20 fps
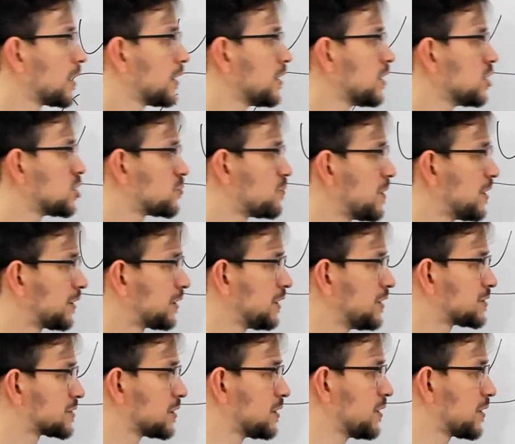Each bit
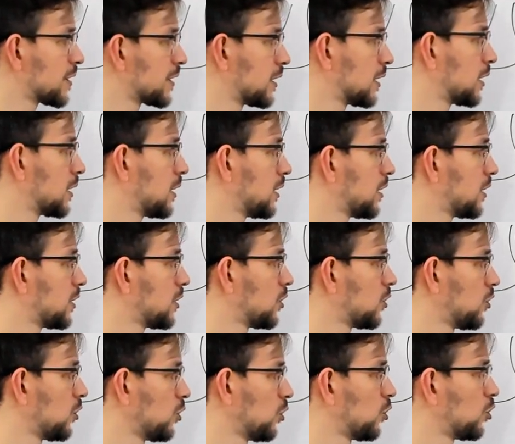is either
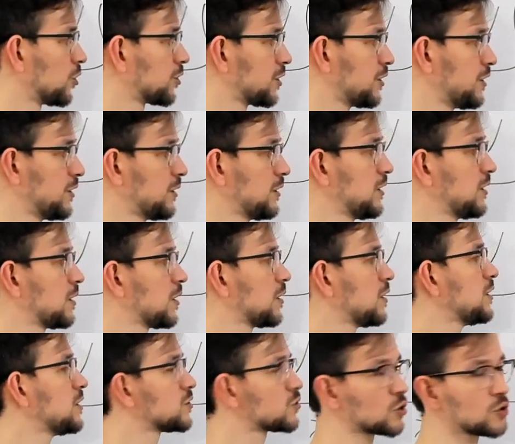not in.
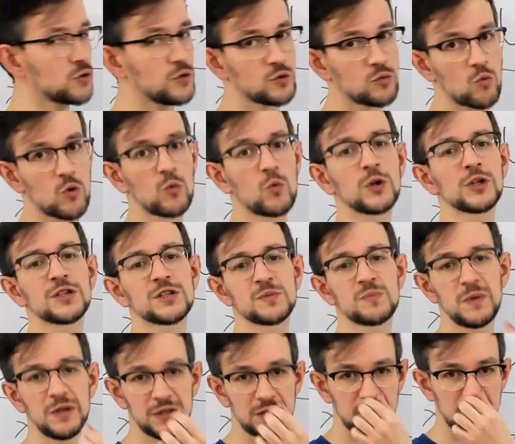Sorry, what does it
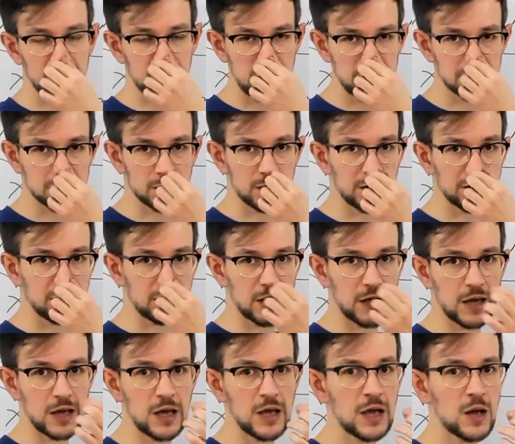mean? It means
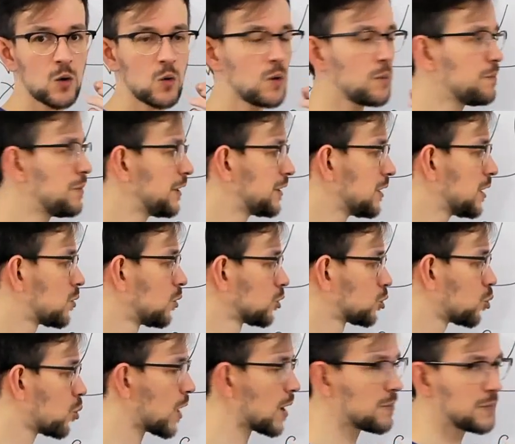that bit equal
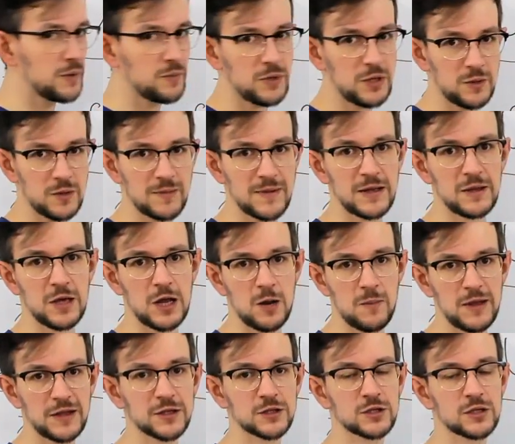to 1 bit in
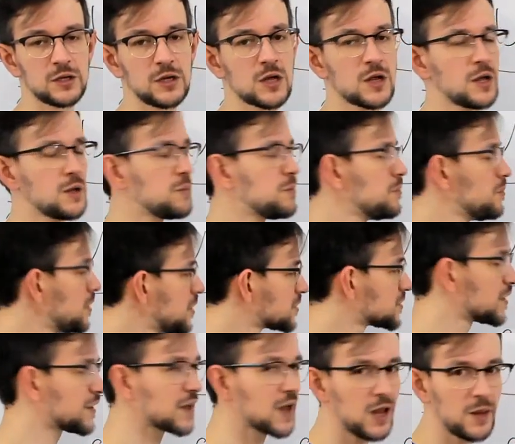element means
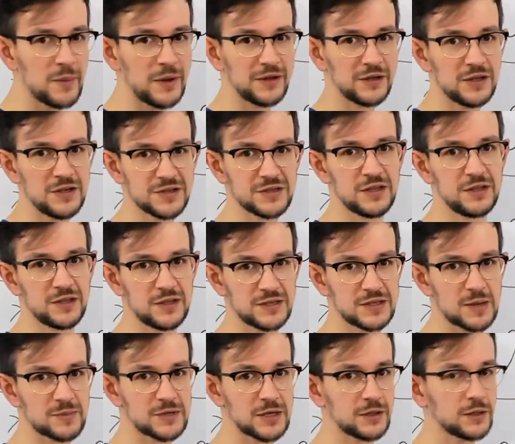that element is in the
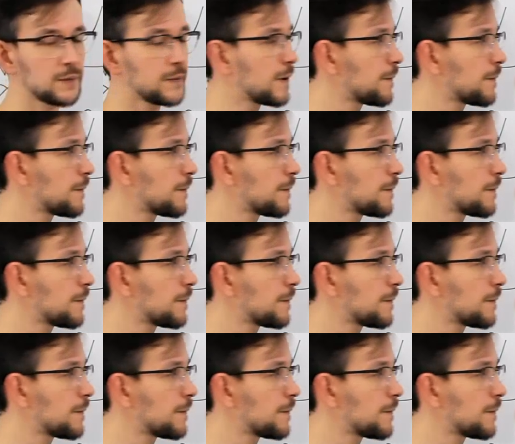subset.